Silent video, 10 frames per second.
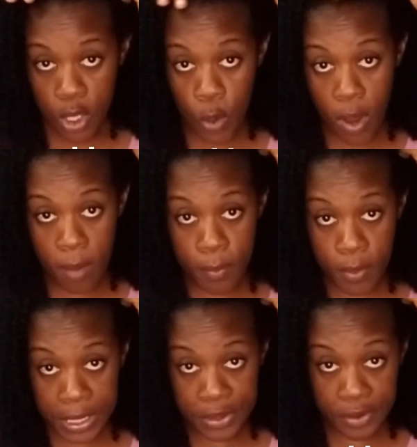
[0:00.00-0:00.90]
you are
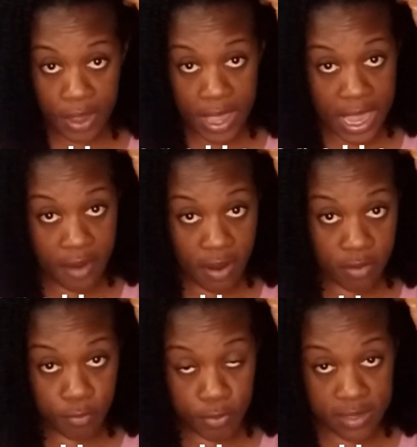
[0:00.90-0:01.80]
putting your hair
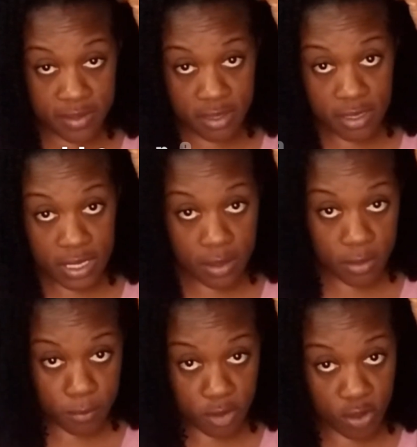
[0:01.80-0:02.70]
at risk
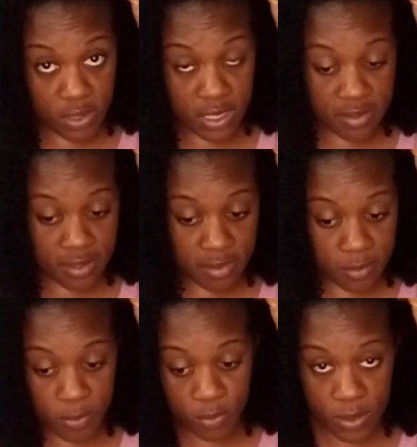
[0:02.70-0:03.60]
using the
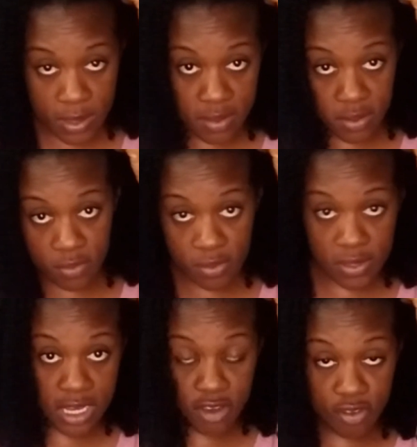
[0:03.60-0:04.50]
scissors between those
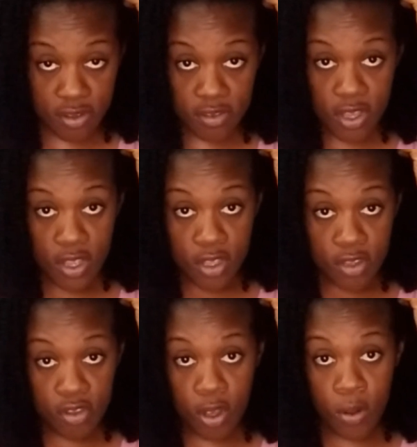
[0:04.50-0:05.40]
sections.
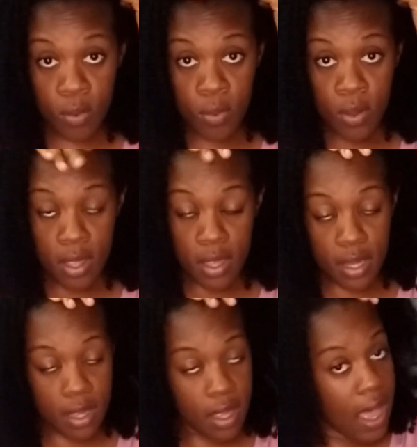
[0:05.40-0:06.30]
So
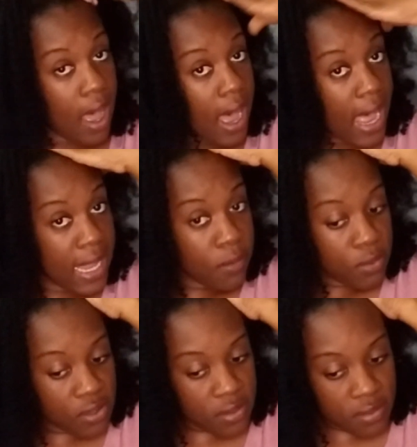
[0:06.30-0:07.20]
I
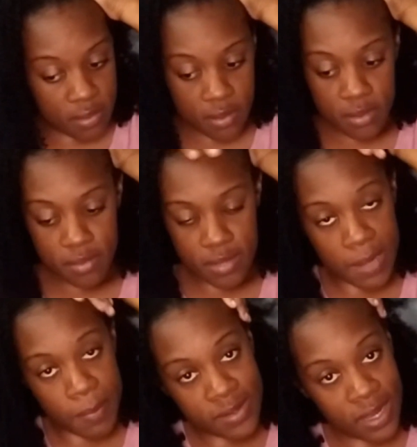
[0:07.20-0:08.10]
would just
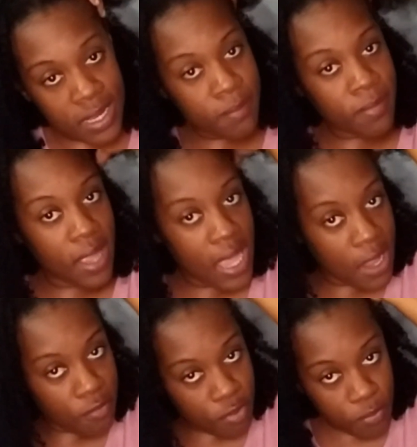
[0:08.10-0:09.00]
take my time
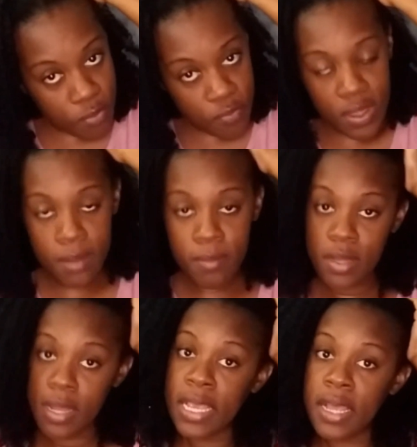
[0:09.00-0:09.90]
and remove
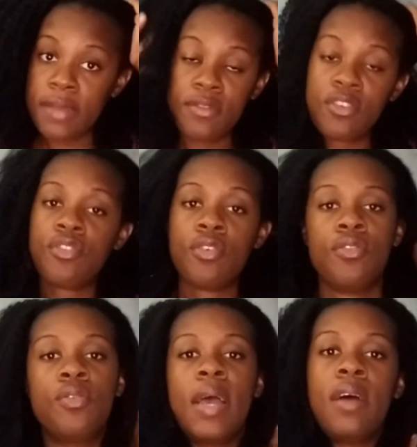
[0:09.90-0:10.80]
them like I've just
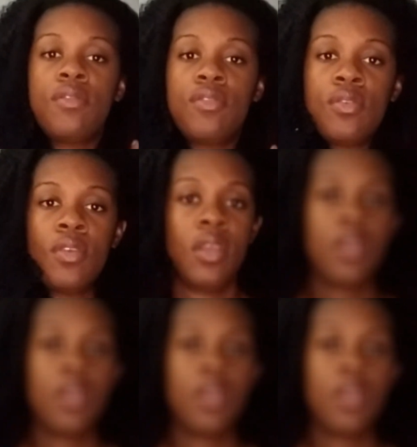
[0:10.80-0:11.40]
showed you how to.